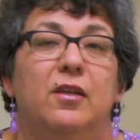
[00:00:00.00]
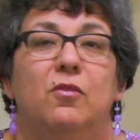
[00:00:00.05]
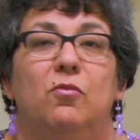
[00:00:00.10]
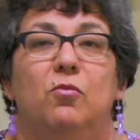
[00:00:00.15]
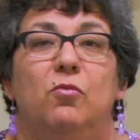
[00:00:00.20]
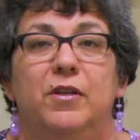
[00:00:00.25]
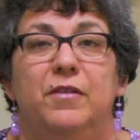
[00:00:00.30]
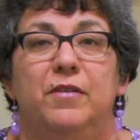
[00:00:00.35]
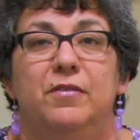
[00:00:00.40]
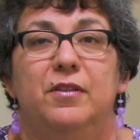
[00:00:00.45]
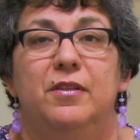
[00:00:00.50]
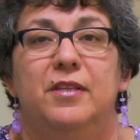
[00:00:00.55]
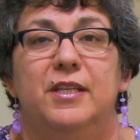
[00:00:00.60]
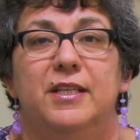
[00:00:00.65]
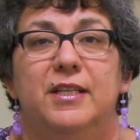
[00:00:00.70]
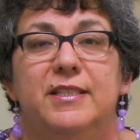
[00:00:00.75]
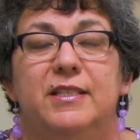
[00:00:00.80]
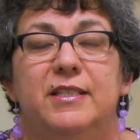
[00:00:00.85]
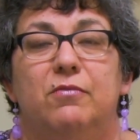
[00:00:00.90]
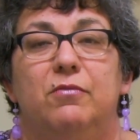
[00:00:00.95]
One of the
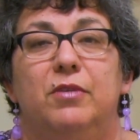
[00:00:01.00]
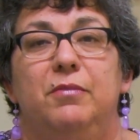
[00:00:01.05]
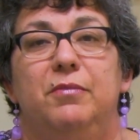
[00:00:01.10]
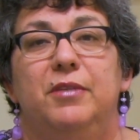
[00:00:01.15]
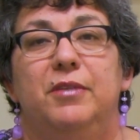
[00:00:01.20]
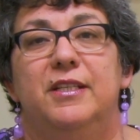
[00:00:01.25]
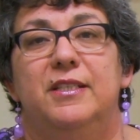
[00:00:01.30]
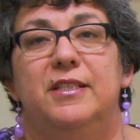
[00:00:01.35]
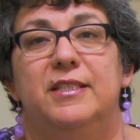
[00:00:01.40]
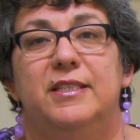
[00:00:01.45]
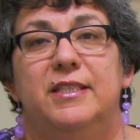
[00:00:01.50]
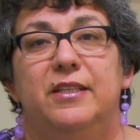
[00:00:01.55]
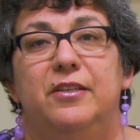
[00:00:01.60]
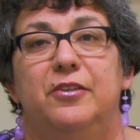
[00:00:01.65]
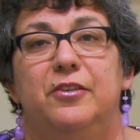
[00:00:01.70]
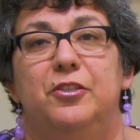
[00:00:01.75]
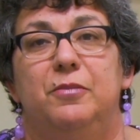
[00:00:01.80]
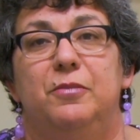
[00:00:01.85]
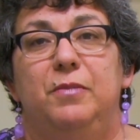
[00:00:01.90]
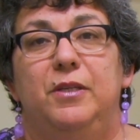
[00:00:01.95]
things that we would
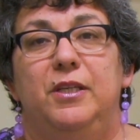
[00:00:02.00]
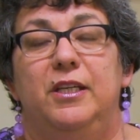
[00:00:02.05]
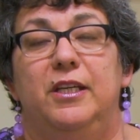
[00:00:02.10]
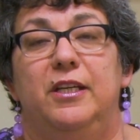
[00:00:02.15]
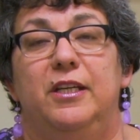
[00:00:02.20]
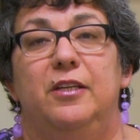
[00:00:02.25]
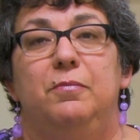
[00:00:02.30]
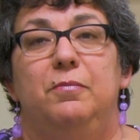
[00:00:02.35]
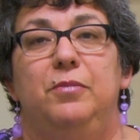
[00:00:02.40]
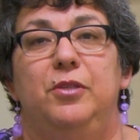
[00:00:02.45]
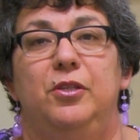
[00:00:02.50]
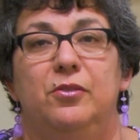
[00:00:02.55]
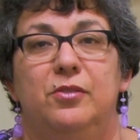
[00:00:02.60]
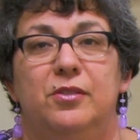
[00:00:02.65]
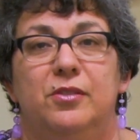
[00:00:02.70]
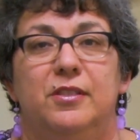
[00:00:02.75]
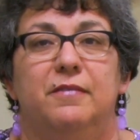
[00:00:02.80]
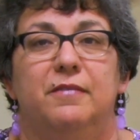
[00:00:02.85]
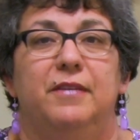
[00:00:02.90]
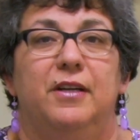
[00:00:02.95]
consider to be an
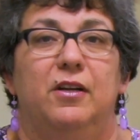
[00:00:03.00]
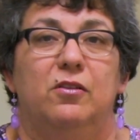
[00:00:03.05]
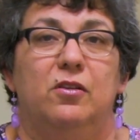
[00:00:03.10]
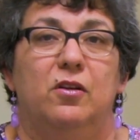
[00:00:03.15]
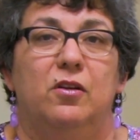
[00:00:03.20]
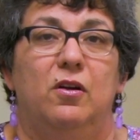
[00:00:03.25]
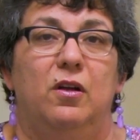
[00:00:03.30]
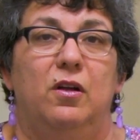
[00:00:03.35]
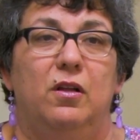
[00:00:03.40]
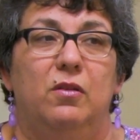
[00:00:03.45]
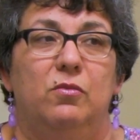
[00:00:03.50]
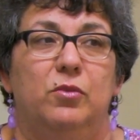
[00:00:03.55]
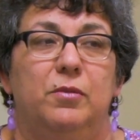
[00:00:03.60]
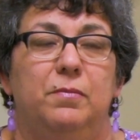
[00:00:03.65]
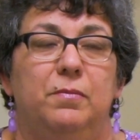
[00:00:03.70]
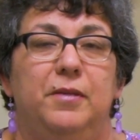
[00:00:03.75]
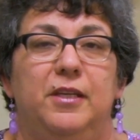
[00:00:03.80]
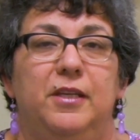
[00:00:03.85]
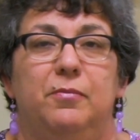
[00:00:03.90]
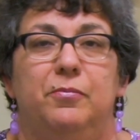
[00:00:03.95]
abuse of alcohol
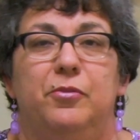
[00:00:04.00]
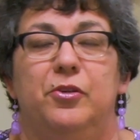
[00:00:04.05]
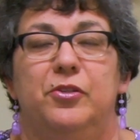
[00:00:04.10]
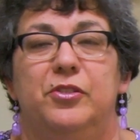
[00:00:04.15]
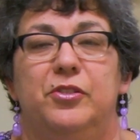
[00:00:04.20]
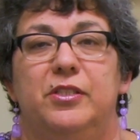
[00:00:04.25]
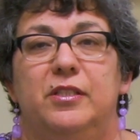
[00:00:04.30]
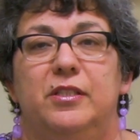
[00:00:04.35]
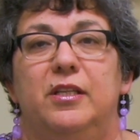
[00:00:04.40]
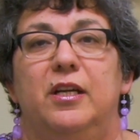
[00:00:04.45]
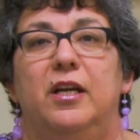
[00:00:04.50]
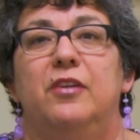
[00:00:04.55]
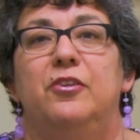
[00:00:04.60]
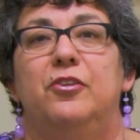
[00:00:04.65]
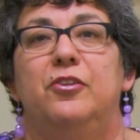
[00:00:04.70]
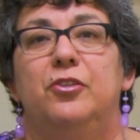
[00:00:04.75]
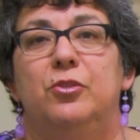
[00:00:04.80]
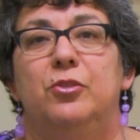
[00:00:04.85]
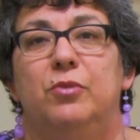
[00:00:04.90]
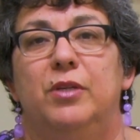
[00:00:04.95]
would be a person
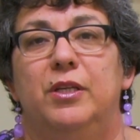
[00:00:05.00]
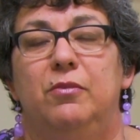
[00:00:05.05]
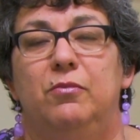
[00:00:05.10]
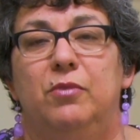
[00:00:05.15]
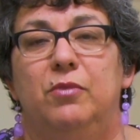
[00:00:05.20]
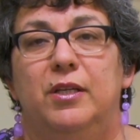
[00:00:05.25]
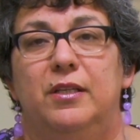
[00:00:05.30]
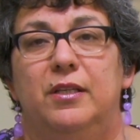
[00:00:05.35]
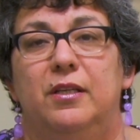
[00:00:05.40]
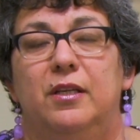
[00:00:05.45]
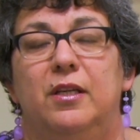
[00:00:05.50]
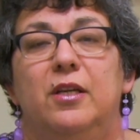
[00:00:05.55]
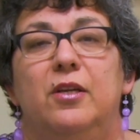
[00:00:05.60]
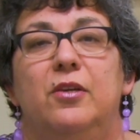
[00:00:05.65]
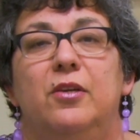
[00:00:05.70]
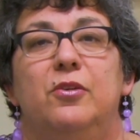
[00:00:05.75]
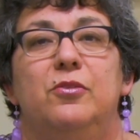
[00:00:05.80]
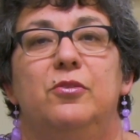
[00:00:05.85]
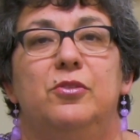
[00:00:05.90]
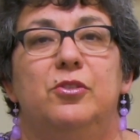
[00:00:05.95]
under 21
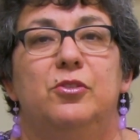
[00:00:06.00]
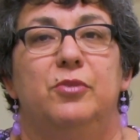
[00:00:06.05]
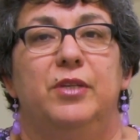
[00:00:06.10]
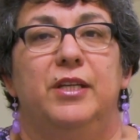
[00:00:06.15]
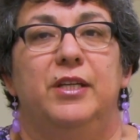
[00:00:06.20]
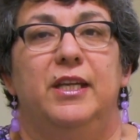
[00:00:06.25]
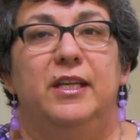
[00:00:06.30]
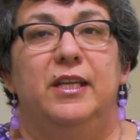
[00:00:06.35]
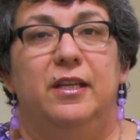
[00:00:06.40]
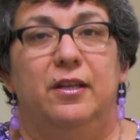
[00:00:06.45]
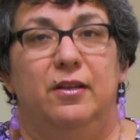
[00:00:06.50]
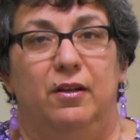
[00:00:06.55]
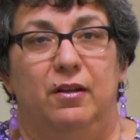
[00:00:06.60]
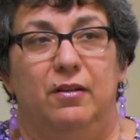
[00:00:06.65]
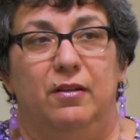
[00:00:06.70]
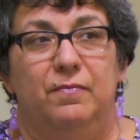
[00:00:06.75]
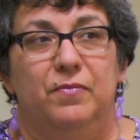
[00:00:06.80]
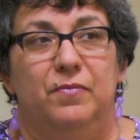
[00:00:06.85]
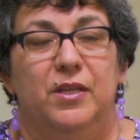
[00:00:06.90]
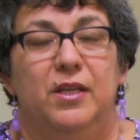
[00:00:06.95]
who's drinking at
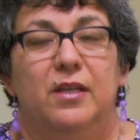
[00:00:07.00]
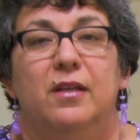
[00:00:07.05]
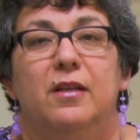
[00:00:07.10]
all.